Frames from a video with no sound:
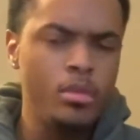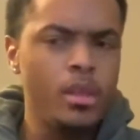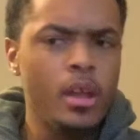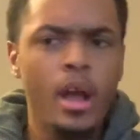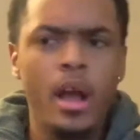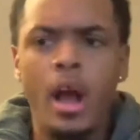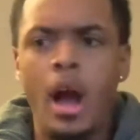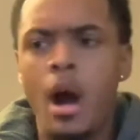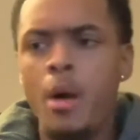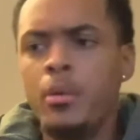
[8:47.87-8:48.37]

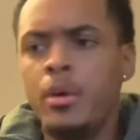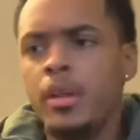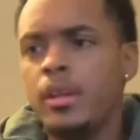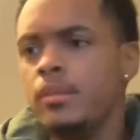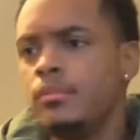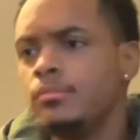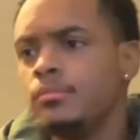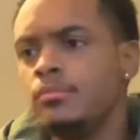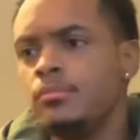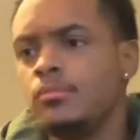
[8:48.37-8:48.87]
I would
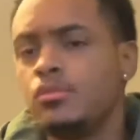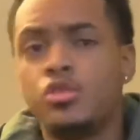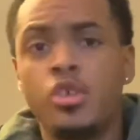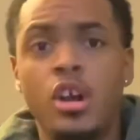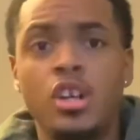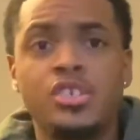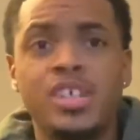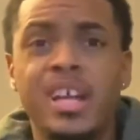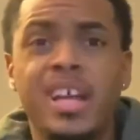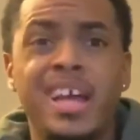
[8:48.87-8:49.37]

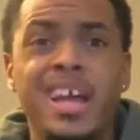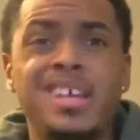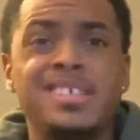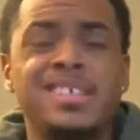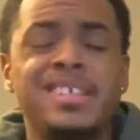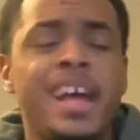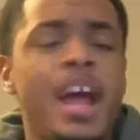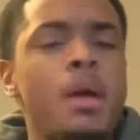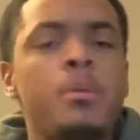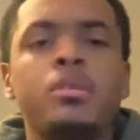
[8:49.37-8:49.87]
start second
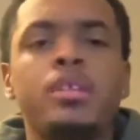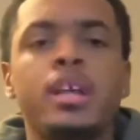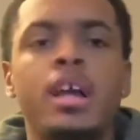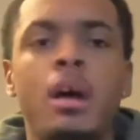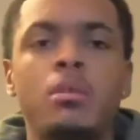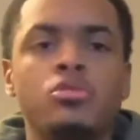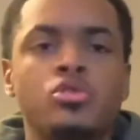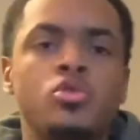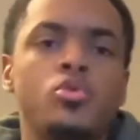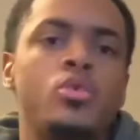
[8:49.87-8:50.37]
guessing everything I
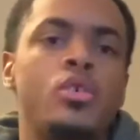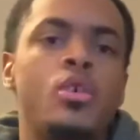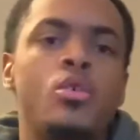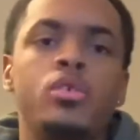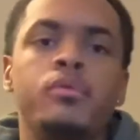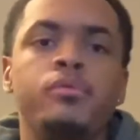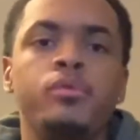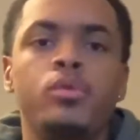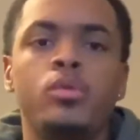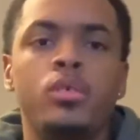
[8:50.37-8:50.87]
was doing on the
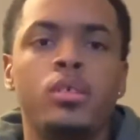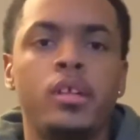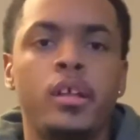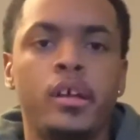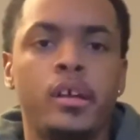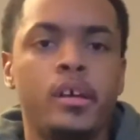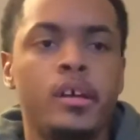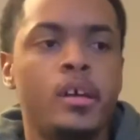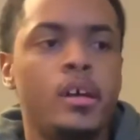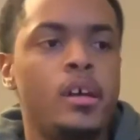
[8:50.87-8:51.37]
floor.
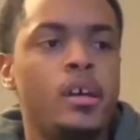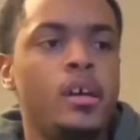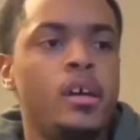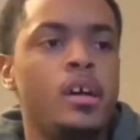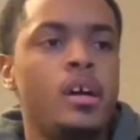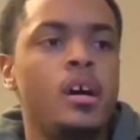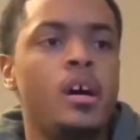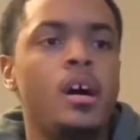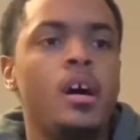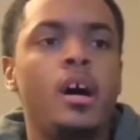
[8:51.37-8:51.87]
Like,
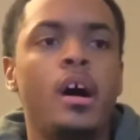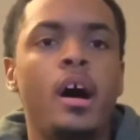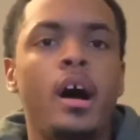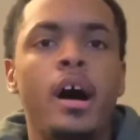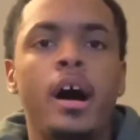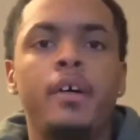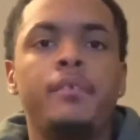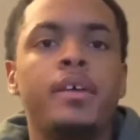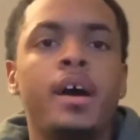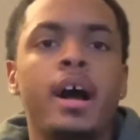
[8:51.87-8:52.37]

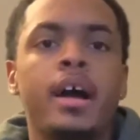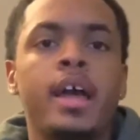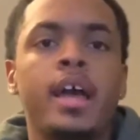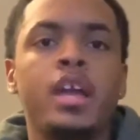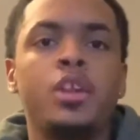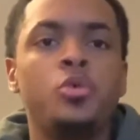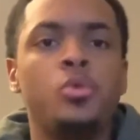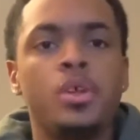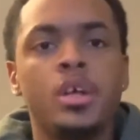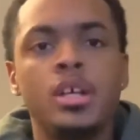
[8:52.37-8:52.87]
I can't
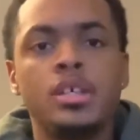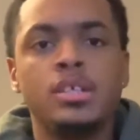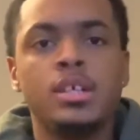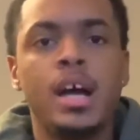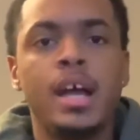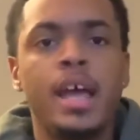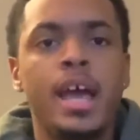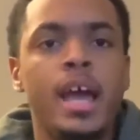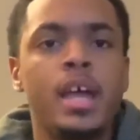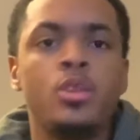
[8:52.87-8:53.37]
do this, I
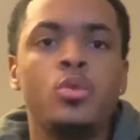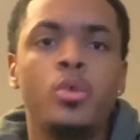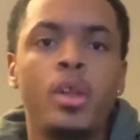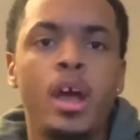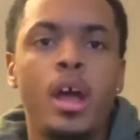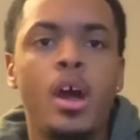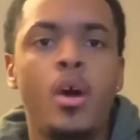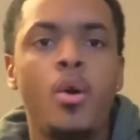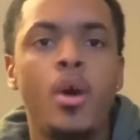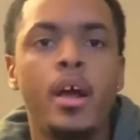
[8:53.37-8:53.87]
can't do
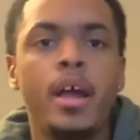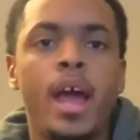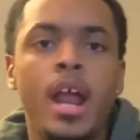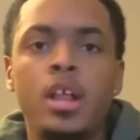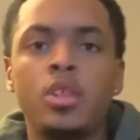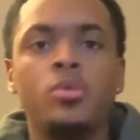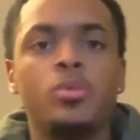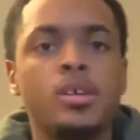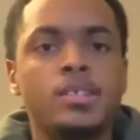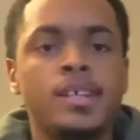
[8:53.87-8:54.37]
that, or I gotta
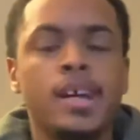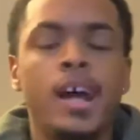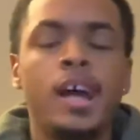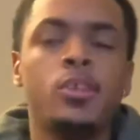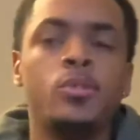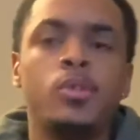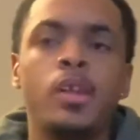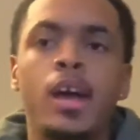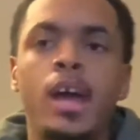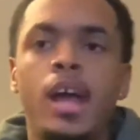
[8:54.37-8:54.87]
do this, I gotta
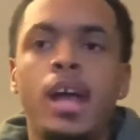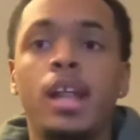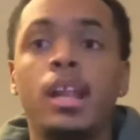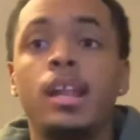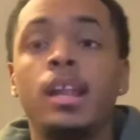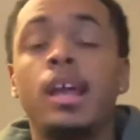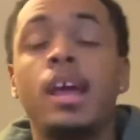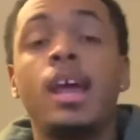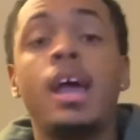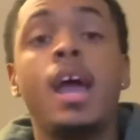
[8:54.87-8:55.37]
do that. And
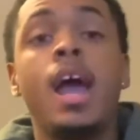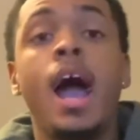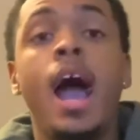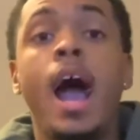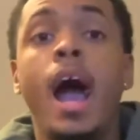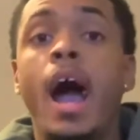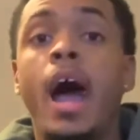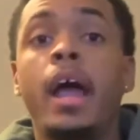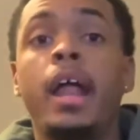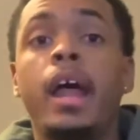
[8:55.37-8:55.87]

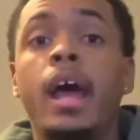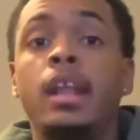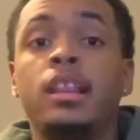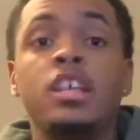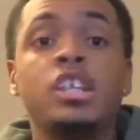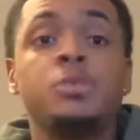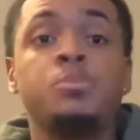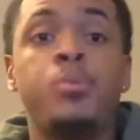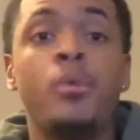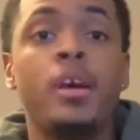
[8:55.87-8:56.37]
at
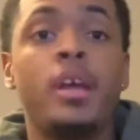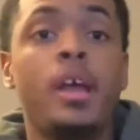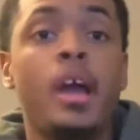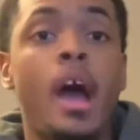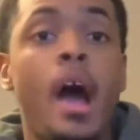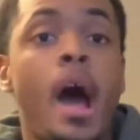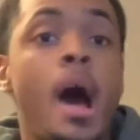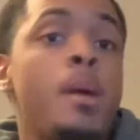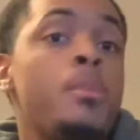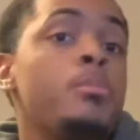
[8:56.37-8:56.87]
this point,
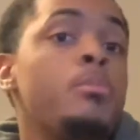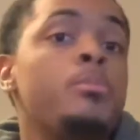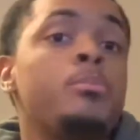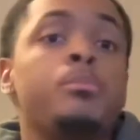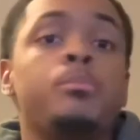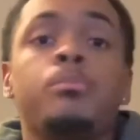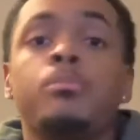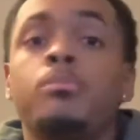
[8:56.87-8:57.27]
I'm